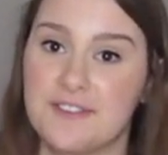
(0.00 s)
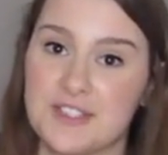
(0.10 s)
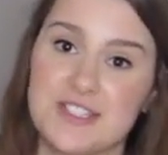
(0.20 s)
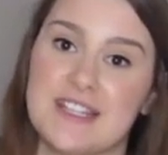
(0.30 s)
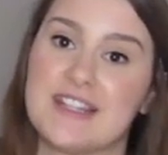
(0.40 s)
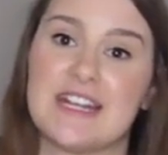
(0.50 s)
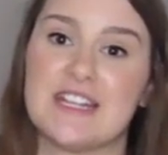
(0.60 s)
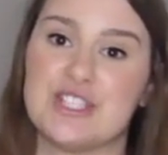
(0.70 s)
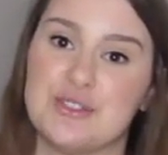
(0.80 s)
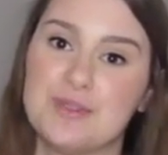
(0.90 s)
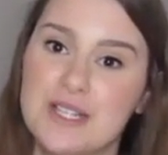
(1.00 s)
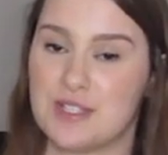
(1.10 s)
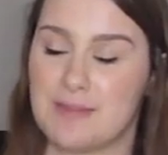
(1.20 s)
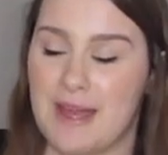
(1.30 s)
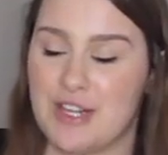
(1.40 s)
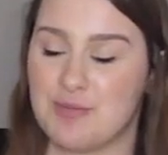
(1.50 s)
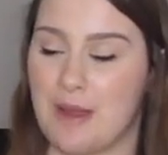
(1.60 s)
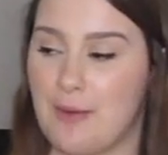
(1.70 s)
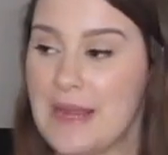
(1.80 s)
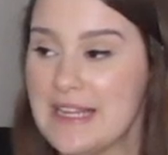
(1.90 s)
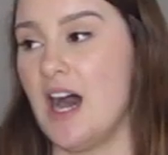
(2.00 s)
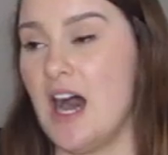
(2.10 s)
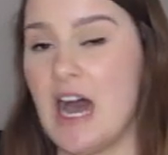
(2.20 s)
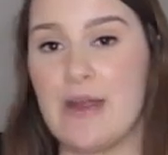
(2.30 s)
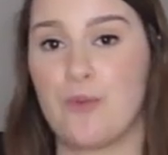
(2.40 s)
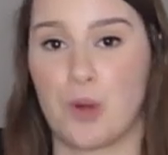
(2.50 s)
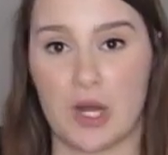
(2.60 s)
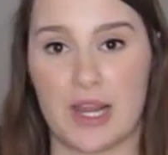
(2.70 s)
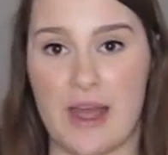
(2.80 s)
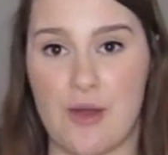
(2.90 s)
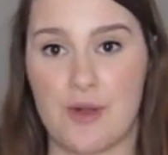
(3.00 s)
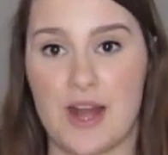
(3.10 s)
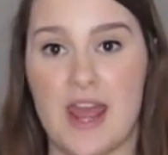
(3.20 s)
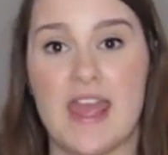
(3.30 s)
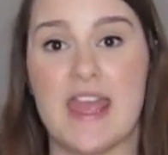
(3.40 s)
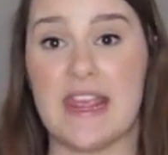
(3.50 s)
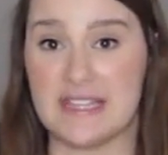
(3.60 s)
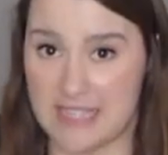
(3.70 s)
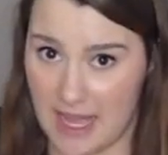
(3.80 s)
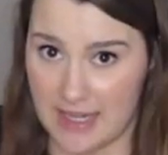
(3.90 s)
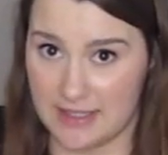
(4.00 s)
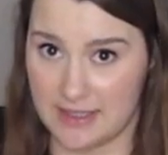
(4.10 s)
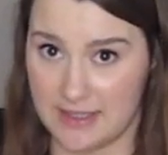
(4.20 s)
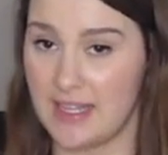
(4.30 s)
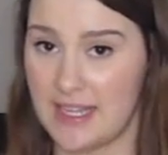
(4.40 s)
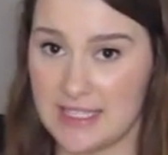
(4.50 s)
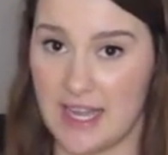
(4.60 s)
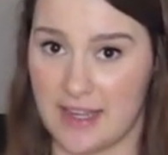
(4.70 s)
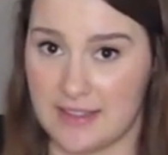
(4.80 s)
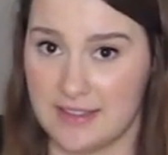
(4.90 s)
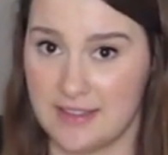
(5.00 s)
first thing that I do to manage my weight, I work out a ton. A ton.